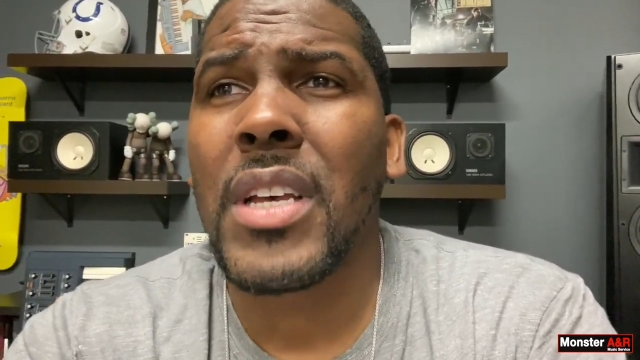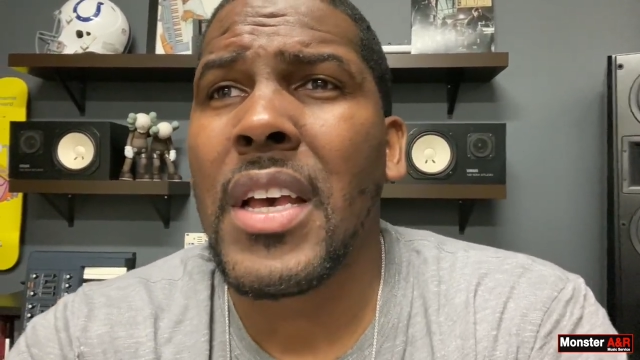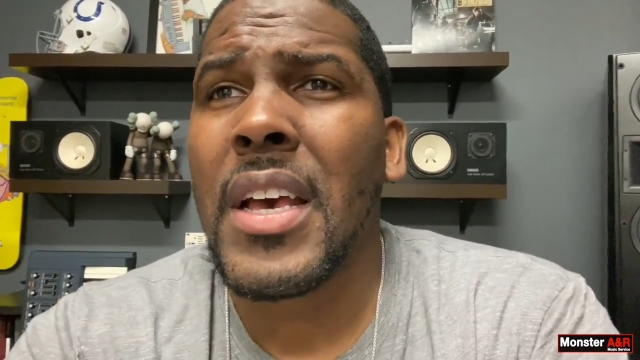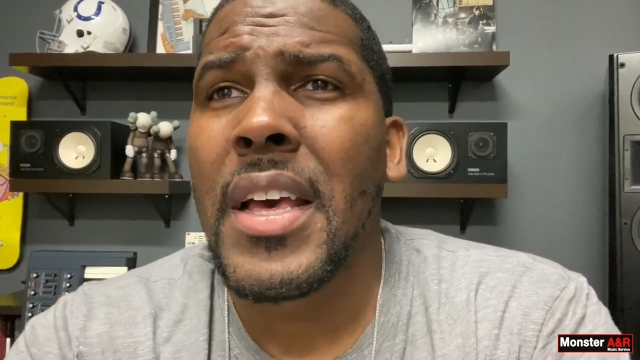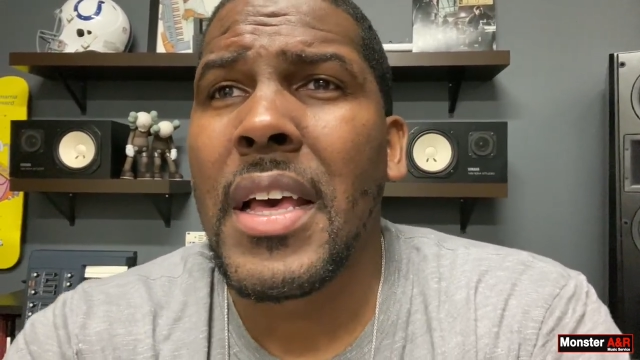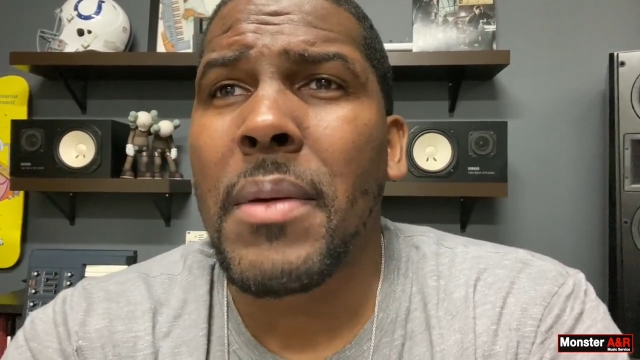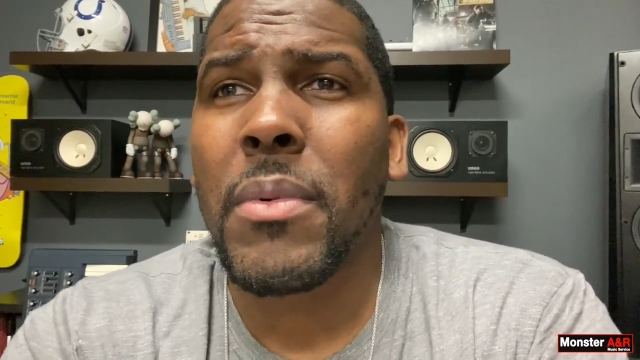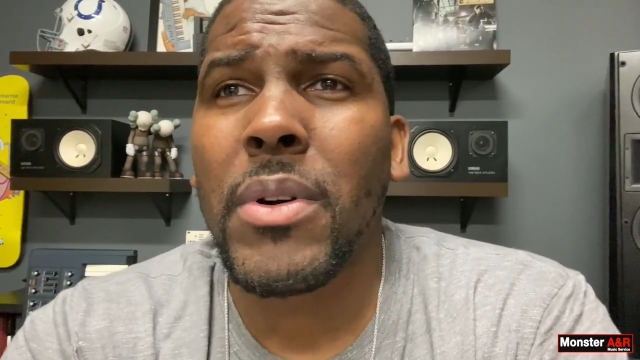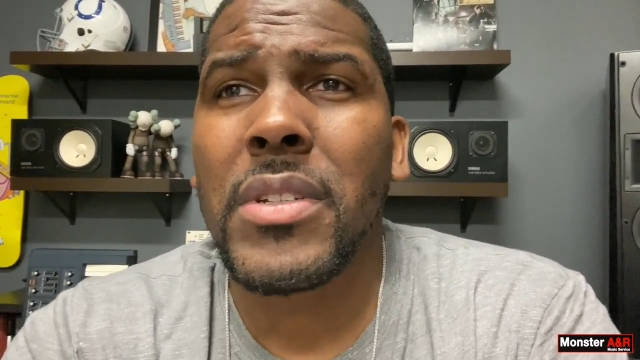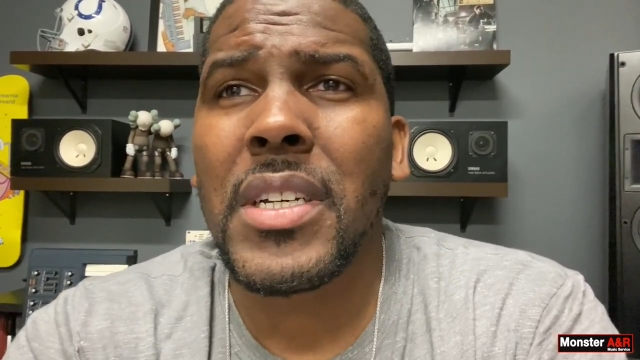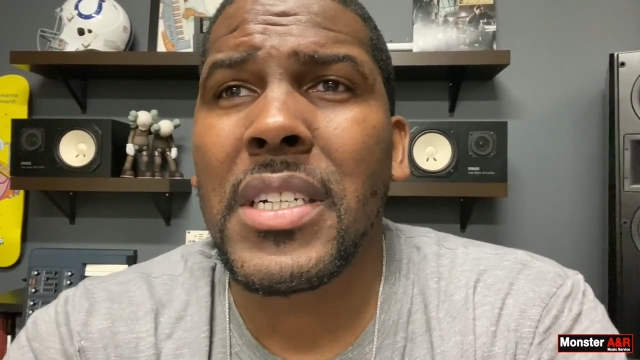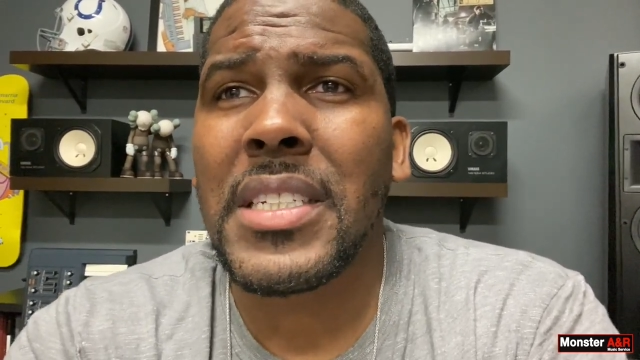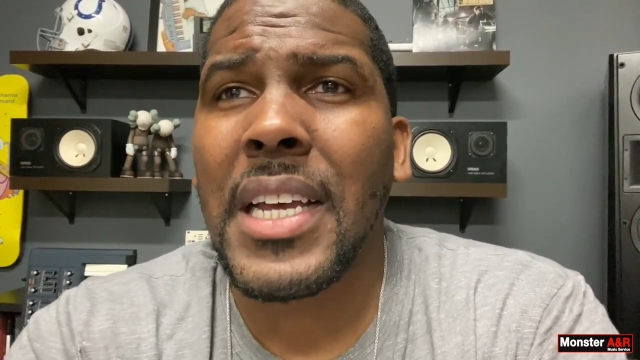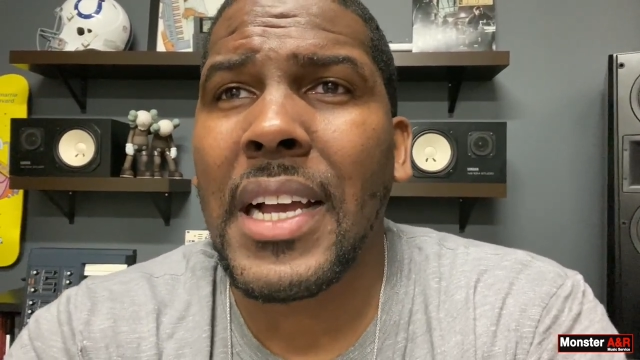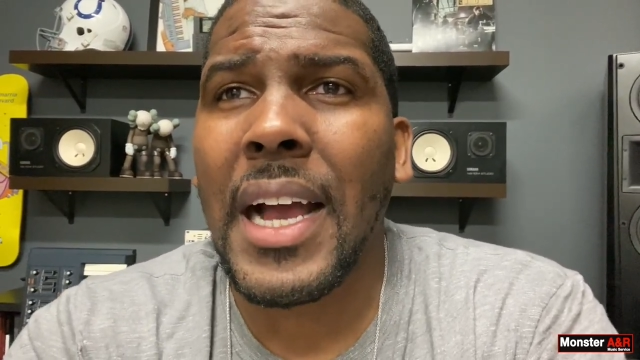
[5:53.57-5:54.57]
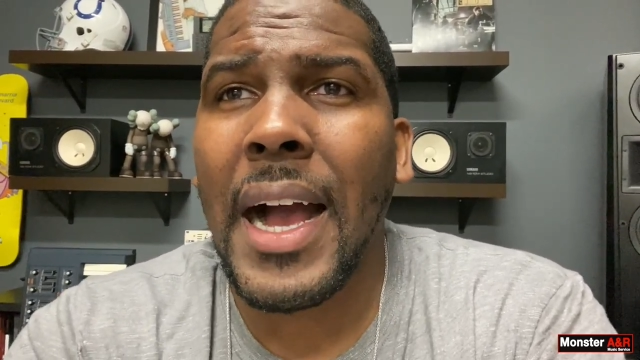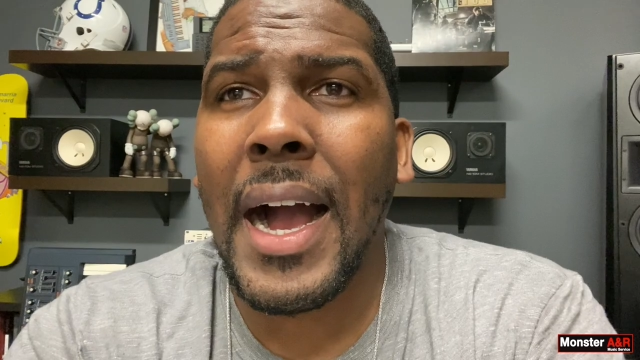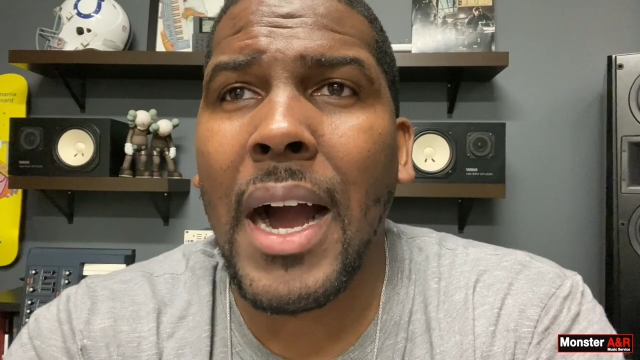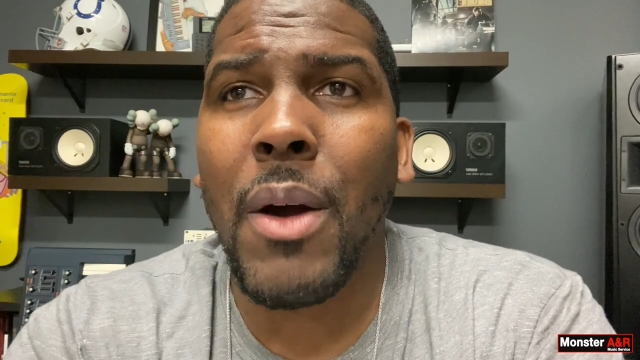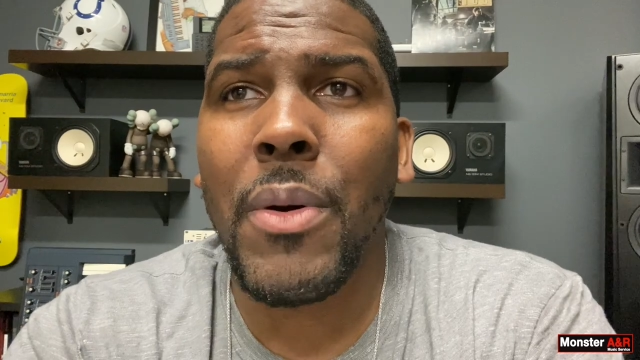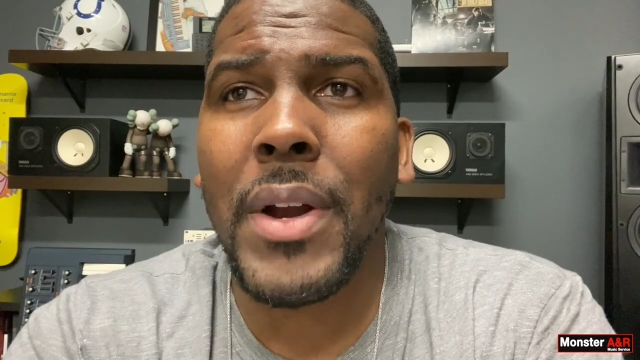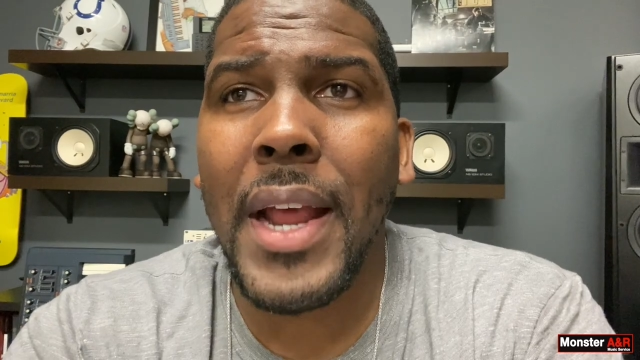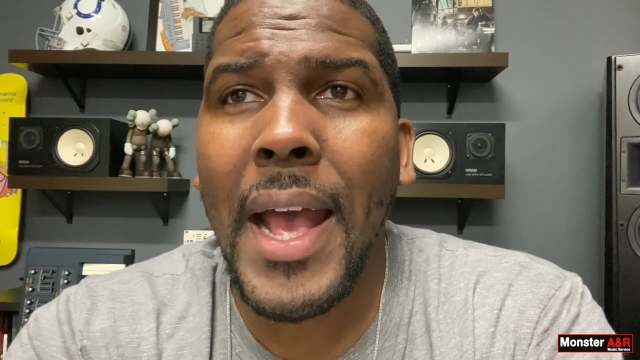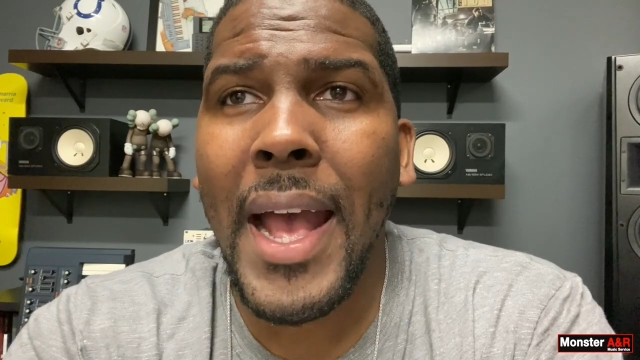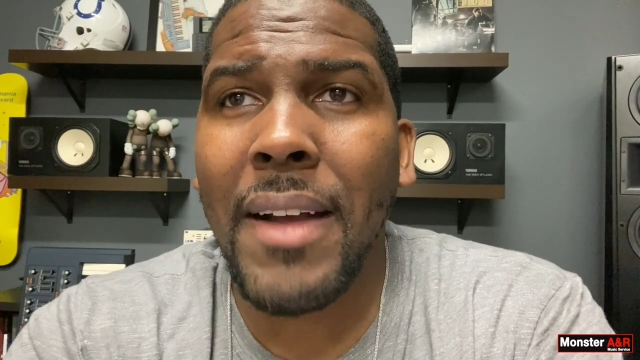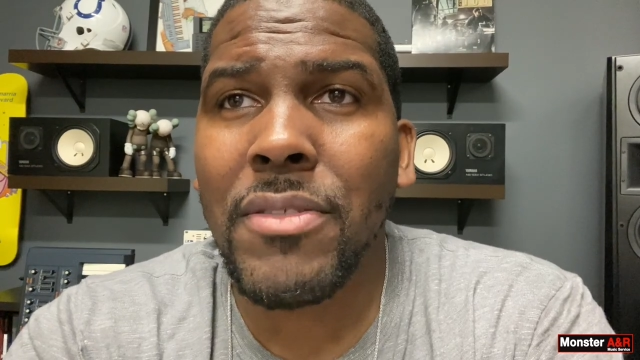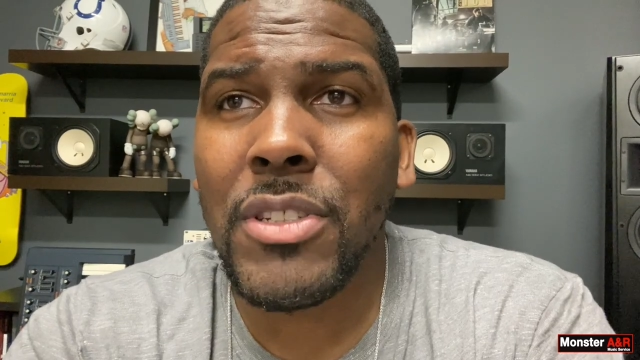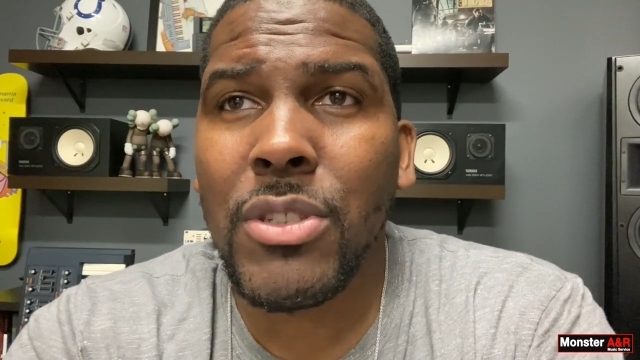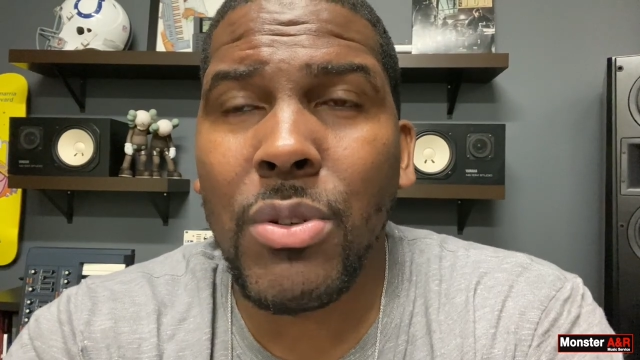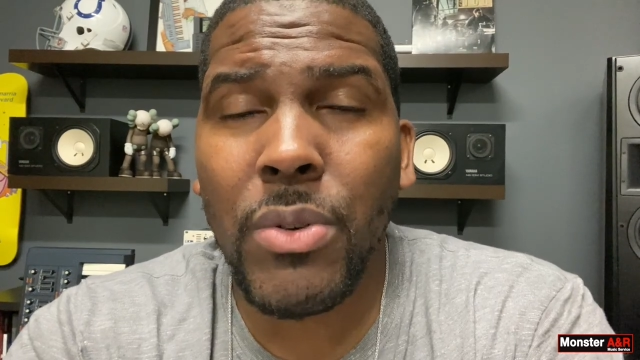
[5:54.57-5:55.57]
It took us like an hour and a
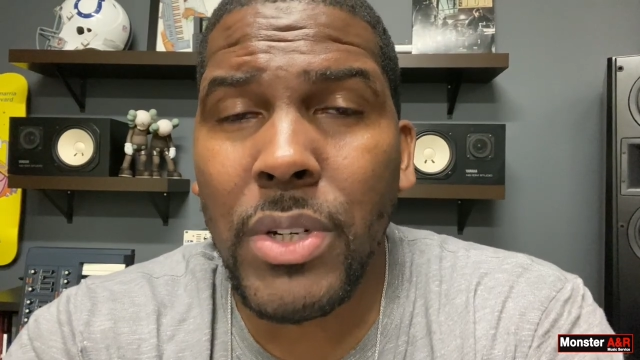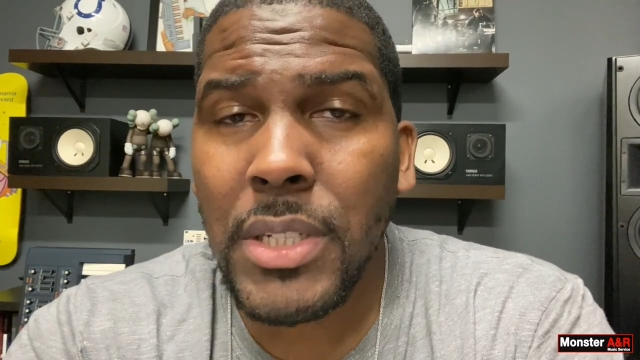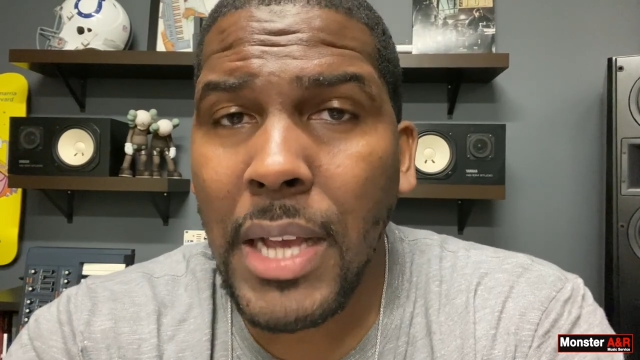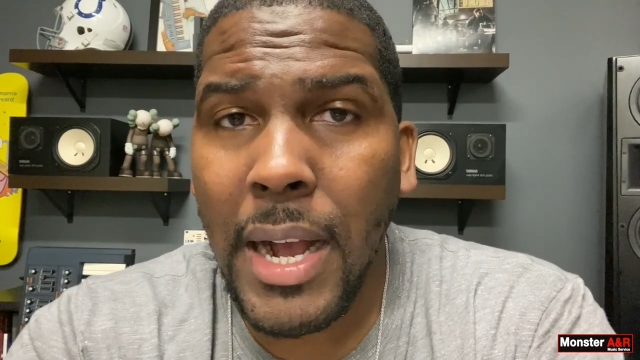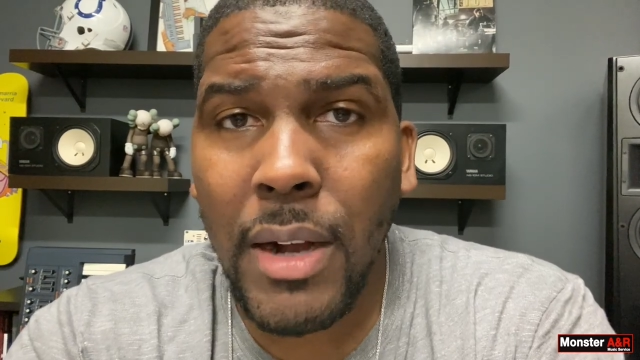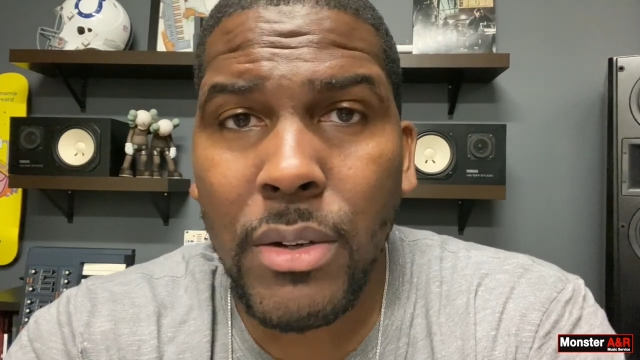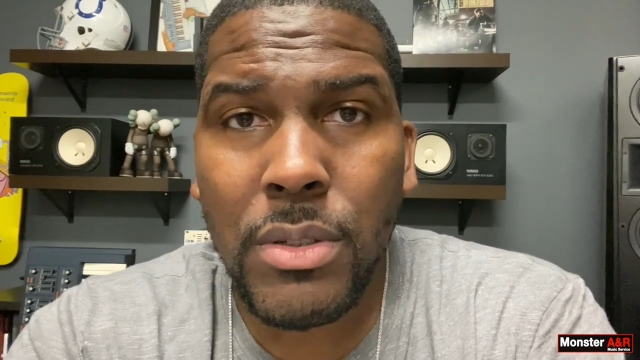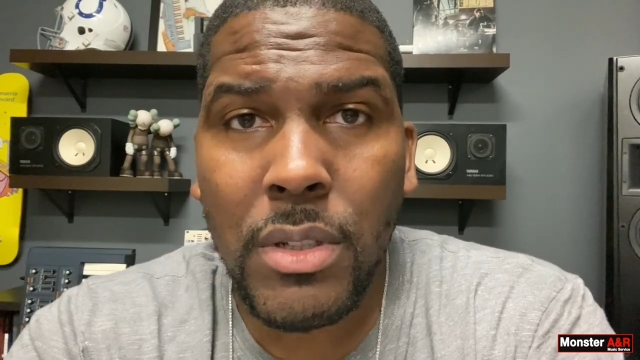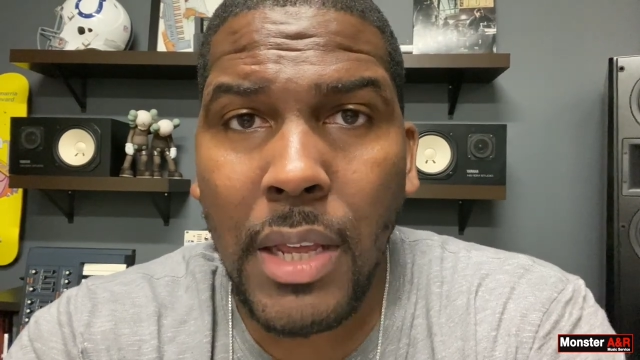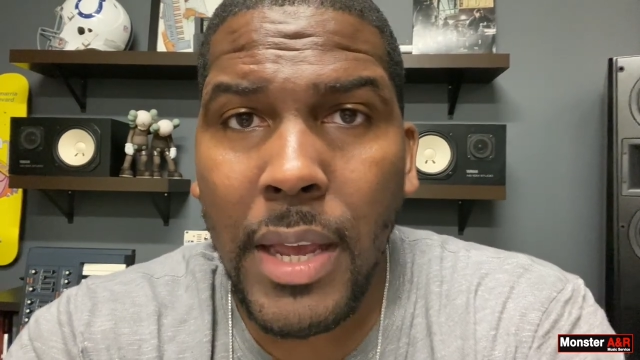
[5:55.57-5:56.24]
half to tour this house.